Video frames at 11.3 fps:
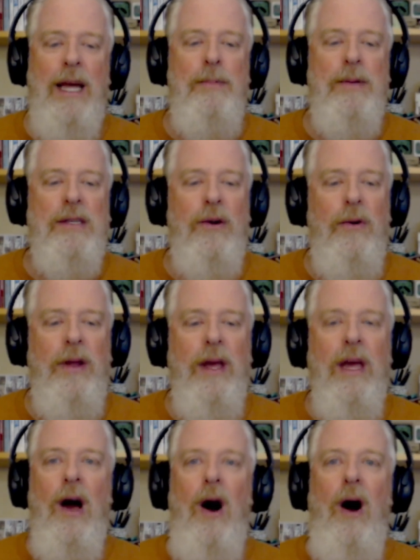episode
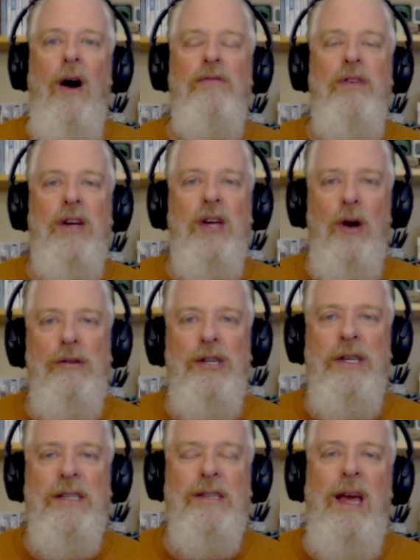of The
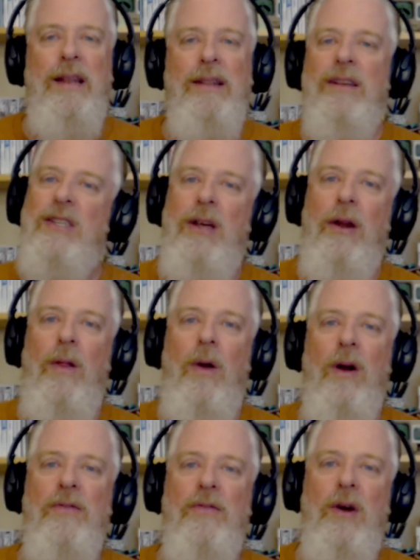Coaching State, the subtle
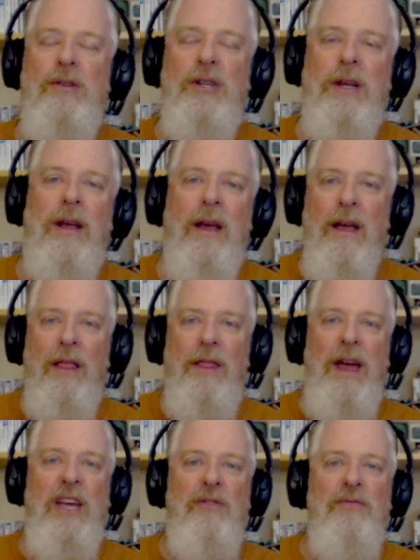art of coaching.
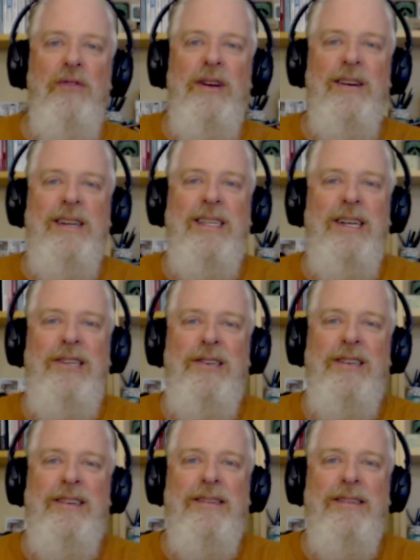Thank you for your attention.